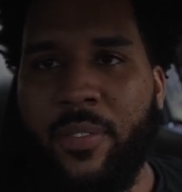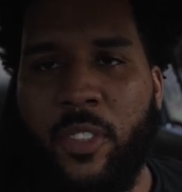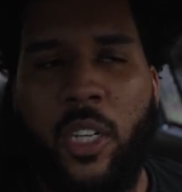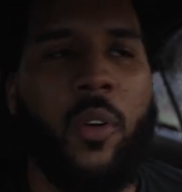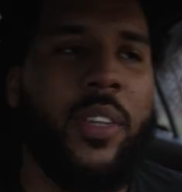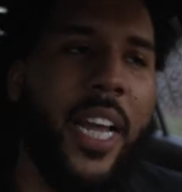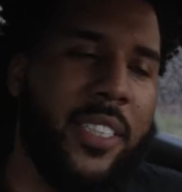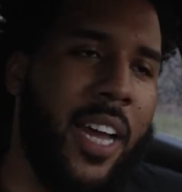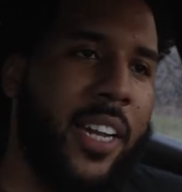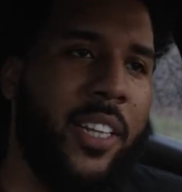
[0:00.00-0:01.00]
So that's
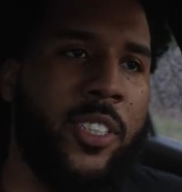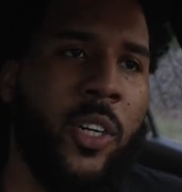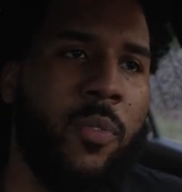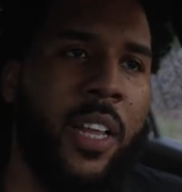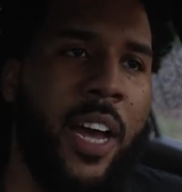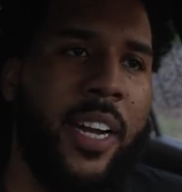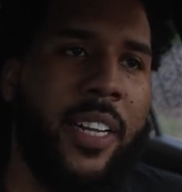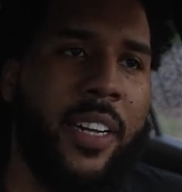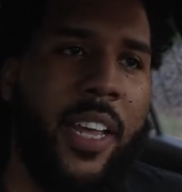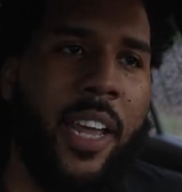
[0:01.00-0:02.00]
kind of the silver lining in it.